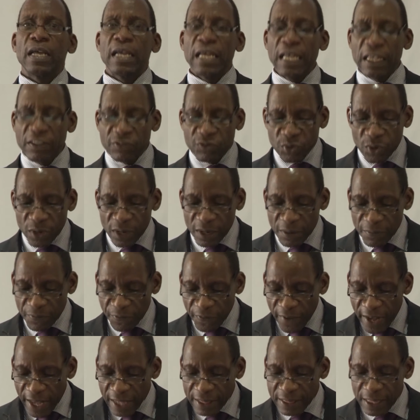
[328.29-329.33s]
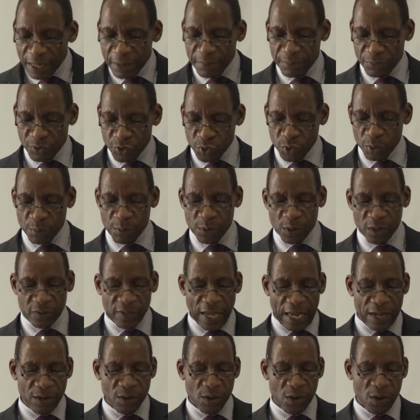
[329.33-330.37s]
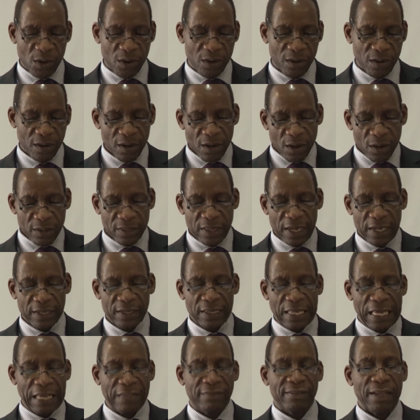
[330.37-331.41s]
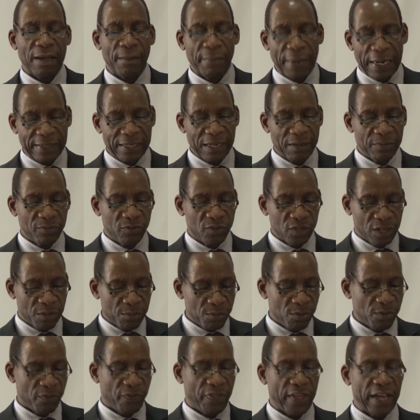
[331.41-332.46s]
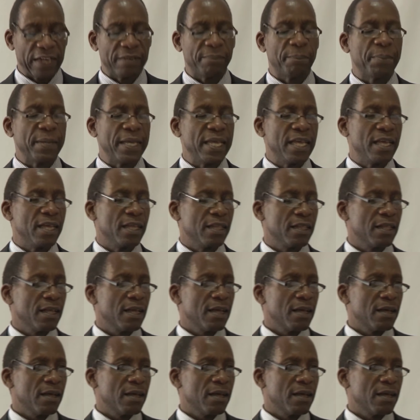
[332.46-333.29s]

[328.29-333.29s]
is to refer them to, because I know that there are some attempts to remove that B,